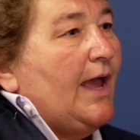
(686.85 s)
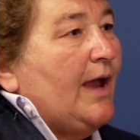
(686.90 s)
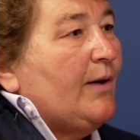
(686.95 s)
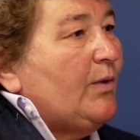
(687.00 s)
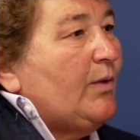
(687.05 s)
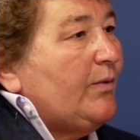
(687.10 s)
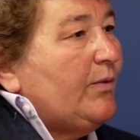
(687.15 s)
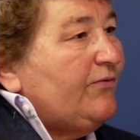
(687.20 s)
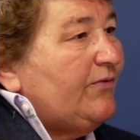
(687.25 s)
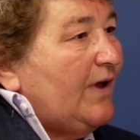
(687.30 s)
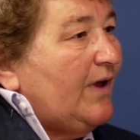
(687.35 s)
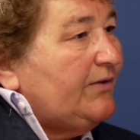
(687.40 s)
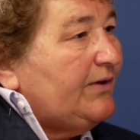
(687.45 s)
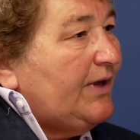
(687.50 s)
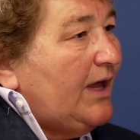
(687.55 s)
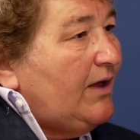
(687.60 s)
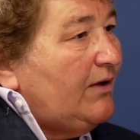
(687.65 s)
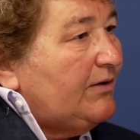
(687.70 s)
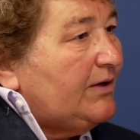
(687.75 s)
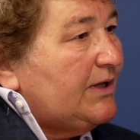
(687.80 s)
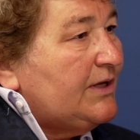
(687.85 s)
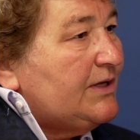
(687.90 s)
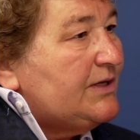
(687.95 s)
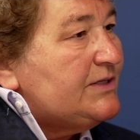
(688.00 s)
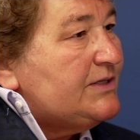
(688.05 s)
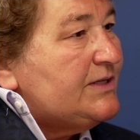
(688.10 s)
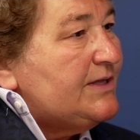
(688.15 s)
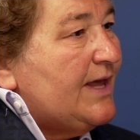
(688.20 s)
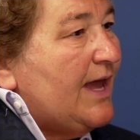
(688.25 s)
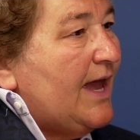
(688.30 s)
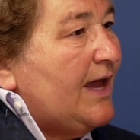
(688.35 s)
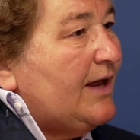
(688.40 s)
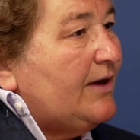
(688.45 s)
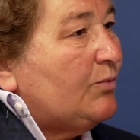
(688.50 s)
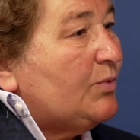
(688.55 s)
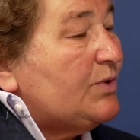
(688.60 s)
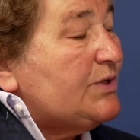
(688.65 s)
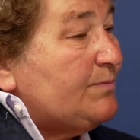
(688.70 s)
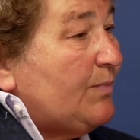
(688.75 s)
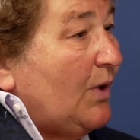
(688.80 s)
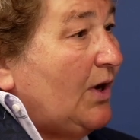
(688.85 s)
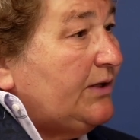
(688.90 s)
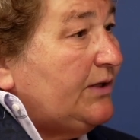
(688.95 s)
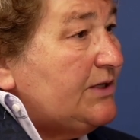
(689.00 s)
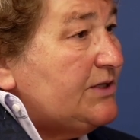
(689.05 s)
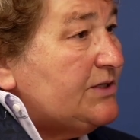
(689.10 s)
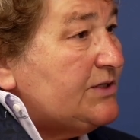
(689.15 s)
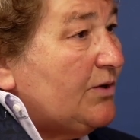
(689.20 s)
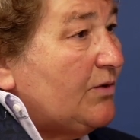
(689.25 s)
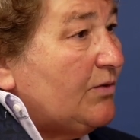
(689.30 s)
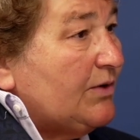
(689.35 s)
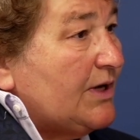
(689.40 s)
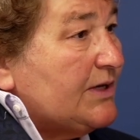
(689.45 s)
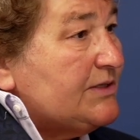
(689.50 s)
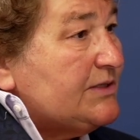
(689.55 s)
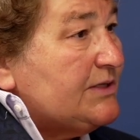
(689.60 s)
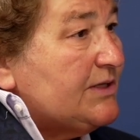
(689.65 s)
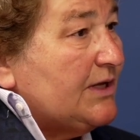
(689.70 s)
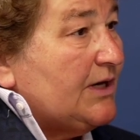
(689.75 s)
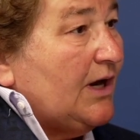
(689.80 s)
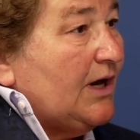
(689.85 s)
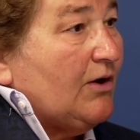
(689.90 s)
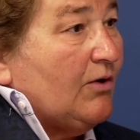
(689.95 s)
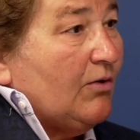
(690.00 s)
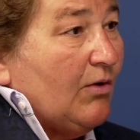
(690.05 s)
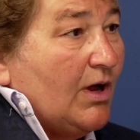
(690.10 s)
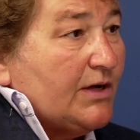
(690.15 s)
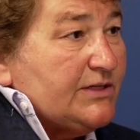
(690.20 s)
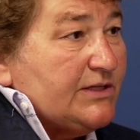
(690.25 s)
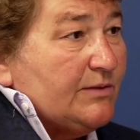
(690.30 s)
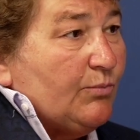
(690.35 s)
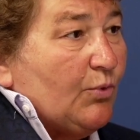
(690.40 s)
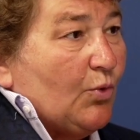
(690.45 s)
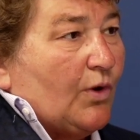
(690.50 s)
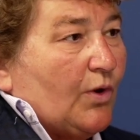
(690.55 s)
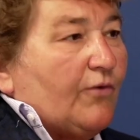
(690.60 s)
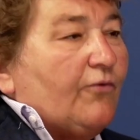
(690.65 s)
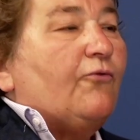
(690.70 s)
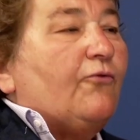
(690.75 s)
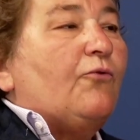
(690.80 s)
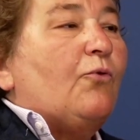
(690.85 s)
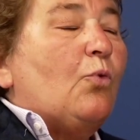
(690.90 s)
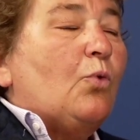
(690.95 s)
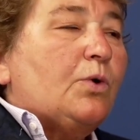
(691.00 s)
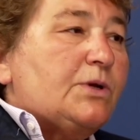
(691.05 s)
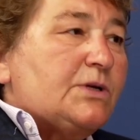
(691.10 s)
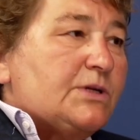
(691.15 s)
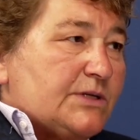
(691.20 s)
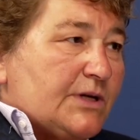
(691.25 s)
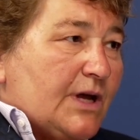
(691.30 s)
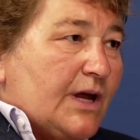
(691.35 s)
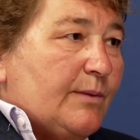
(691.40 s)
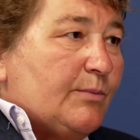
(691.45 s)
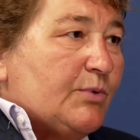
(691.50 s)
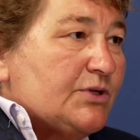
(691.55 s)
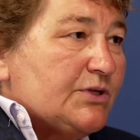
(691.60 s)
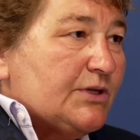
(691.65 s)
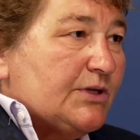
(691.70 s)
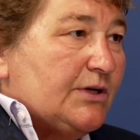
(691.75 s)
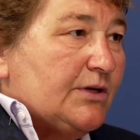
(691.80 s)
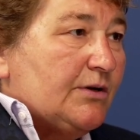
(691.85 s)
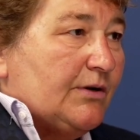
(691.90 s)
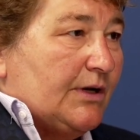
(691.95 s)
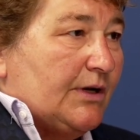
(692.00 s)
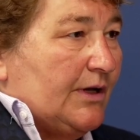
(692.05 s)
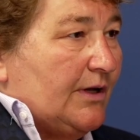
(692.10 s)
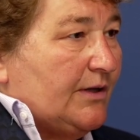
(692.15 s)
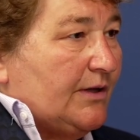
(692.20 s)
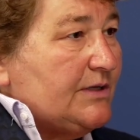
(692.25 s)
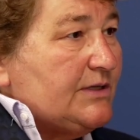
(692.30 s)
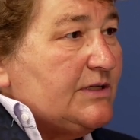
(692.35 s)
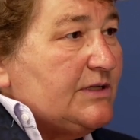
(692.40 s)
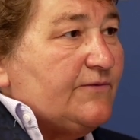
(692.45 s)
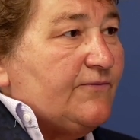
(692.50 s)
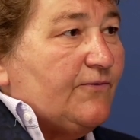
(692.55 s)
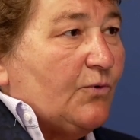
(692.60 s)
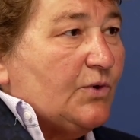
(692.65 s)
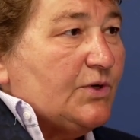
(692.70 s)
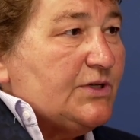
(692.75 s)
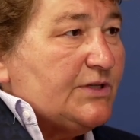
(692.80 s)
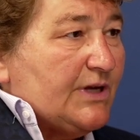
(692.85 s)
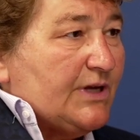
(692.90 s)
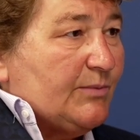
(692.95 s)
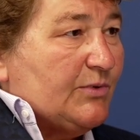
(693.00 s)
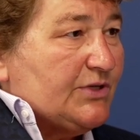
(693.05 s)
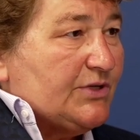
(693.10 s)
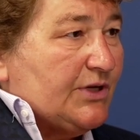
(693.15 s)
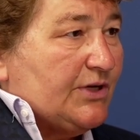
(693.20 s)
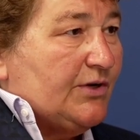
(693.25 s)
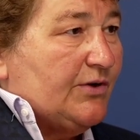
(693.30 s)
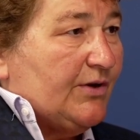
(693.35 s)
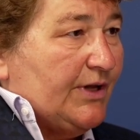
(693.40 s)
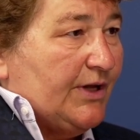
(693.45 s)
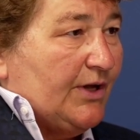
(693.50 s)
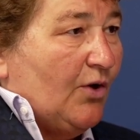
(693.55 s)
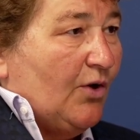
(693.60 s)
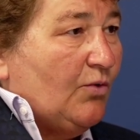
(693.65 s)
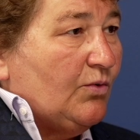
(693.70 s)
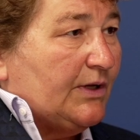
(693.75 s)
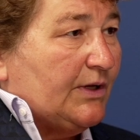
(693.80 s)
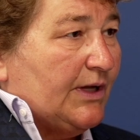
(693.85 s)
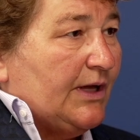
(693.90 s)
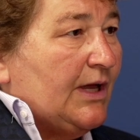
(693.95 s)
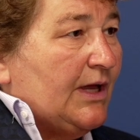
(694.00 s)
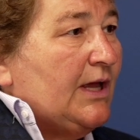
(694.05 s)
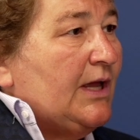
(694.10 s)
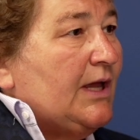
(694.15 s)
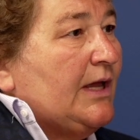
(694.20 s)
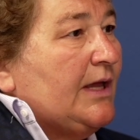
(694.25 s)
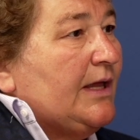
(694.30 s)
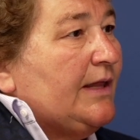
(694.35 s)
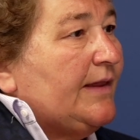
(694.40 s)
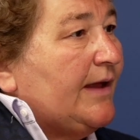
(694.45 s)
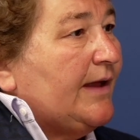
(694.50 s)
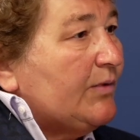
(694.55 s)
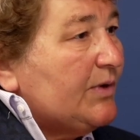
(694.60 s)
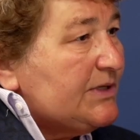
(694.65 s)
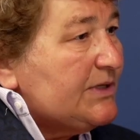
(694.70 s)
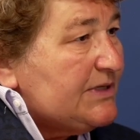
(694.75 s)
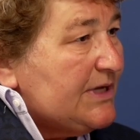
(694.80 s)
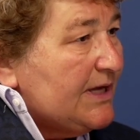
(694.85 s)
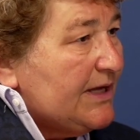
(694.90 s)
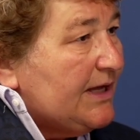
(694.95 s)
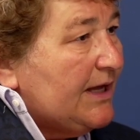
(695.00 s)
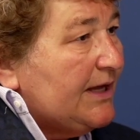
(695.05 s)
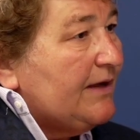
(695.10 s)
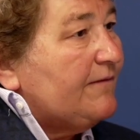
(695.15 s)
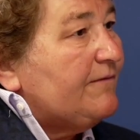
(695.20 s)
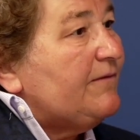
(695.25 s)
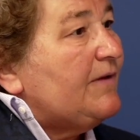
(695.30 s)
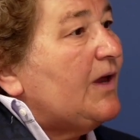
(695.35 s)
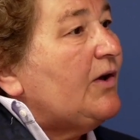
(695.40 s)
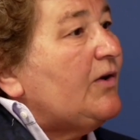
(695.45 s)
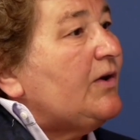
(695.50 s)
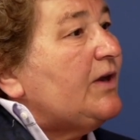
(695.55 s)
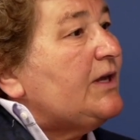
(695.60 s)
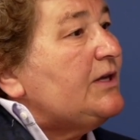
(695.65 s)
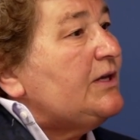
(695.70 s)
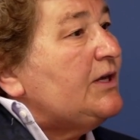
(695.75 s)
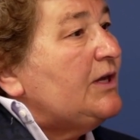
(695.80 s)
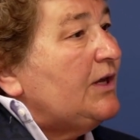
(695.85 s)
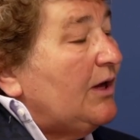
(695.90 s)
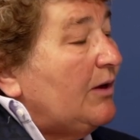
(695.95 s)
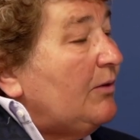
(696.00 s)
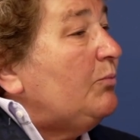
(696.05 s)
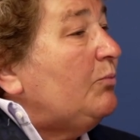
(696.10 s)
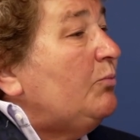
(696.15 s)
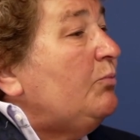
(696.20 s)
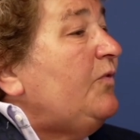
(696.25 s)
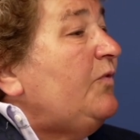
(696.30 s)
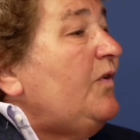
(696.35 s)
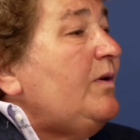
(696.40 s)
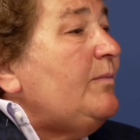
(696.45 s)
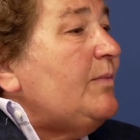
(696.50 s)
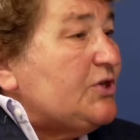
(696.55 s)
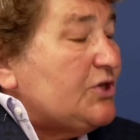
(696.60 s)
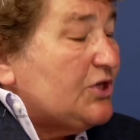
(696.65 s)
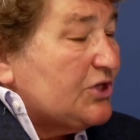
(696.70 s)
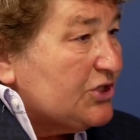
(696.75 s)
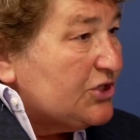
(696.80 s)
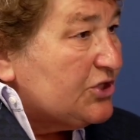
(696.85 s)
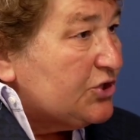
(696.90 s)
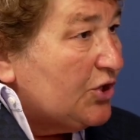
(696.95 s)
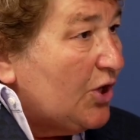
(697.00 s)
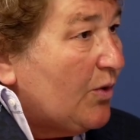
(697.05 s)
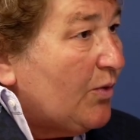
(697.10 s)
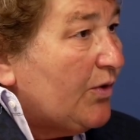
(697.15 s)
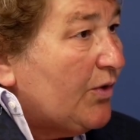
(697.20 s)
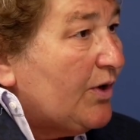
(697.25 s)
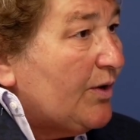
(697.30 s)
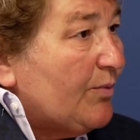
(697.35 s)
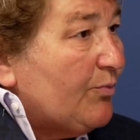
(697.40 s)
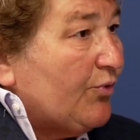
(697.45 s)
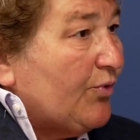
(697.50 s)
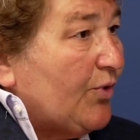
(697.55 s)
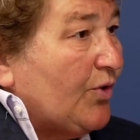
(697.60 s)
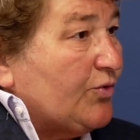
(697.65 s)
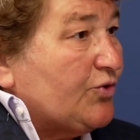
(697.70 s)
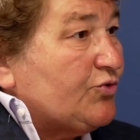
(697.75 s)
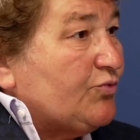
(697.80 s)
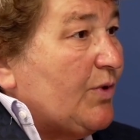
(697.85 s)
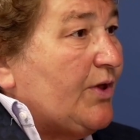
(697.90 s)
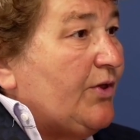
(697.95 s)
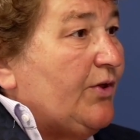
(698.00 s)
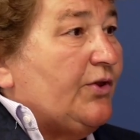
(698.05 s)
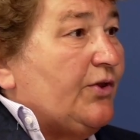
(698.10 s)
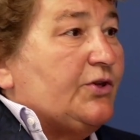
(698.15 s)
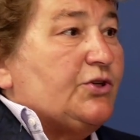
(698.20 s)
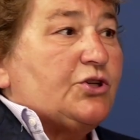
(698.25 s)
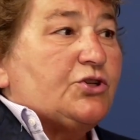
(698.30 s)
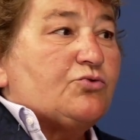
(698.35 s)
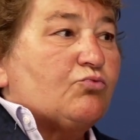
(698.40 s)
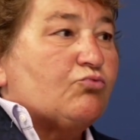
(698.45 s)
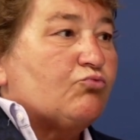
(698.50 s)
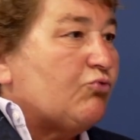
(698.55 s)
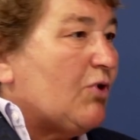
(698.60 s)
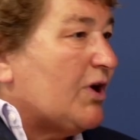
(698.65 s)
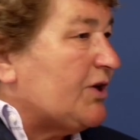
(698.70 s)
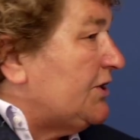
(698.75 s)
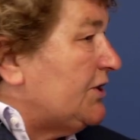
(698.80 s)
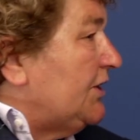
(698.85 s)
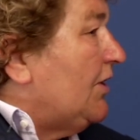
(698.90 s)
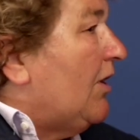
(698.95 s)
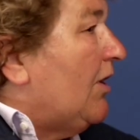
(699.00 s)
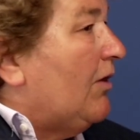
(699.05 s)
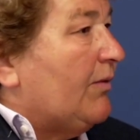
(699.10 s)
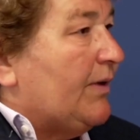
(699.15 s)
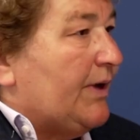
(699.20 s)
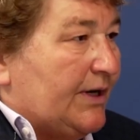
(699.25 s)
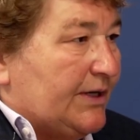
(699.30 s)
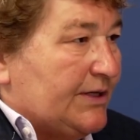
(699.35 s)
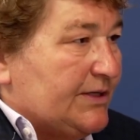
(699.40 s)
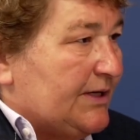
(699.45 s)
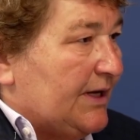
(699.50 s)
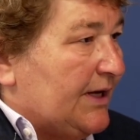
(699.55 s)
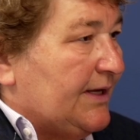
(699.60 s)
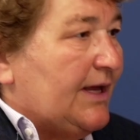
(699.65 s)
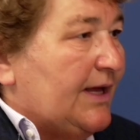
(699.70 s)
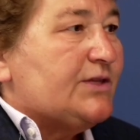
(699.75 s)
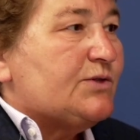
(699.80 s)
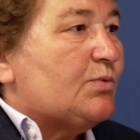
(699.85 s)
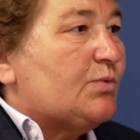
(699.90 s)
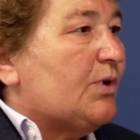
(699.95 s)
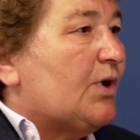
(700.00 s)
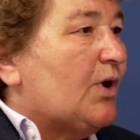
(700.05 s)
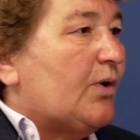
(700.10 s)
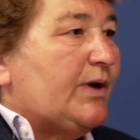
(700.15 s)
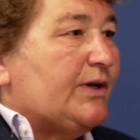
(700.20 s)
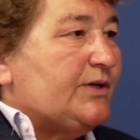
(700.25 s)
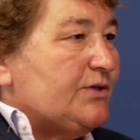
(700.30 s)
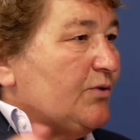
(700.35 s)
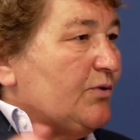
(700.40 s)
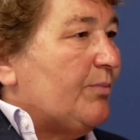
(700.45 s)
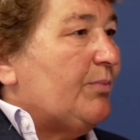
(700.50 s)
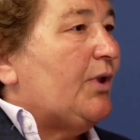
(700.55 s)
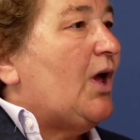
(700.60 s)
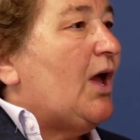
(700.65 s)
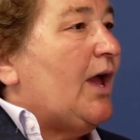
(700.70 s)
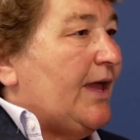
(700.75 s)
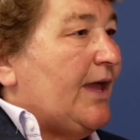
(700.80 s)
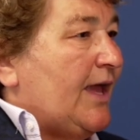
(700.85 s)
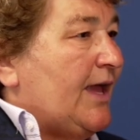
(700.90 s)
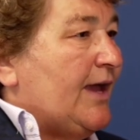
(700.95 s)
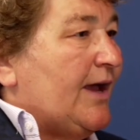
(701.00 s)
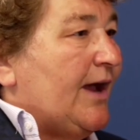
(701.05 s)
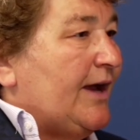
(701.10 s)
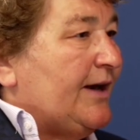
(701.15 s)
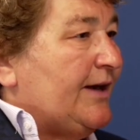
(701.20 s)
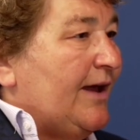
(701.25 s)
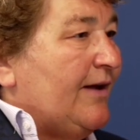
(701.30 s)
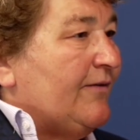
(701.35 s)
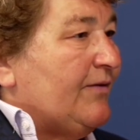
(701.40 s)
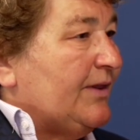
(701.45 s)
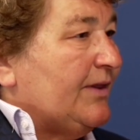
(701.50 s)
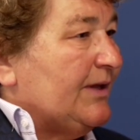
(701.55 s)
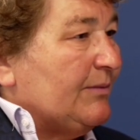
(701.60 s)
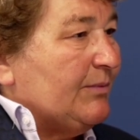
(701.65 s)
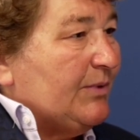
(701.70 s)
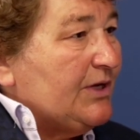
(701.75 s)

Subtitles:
And what we found out is that respondents told us that across the board, for cybersecurity, now this is for cybersecurity only, they were taking a very much a slower approach rather than just rushing all in and saying, yes, we're going to apply AI to everything.